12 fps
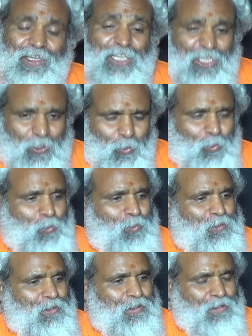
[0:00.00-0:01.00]
you
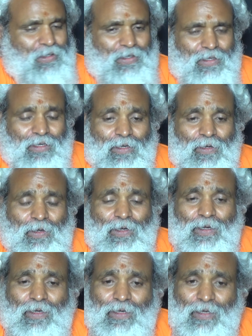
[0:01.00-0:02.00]

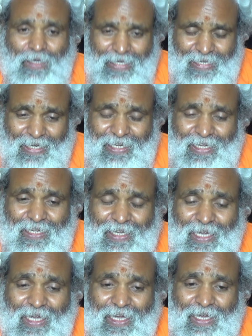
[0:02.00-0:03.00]
really
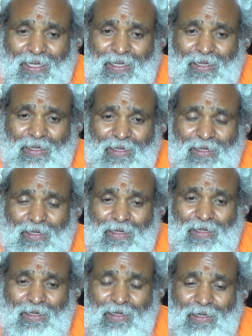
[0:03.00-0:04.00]

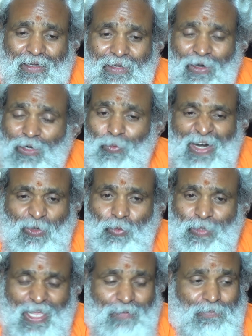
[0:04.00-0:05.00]
not want to
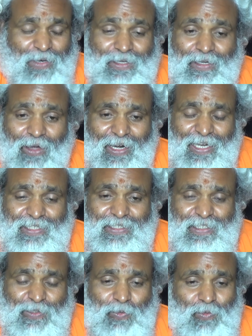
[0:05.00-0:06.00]
help, but unless
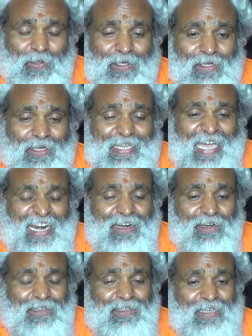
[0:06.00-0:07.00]
you
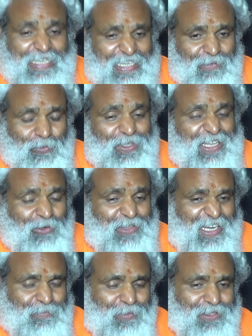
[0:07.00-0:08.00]
cannot live without
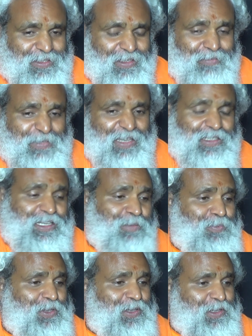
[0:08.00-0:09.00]
that person because
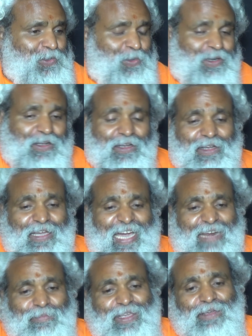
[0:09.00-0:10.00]
of your
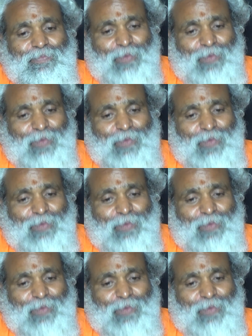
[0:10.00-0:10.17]
karmic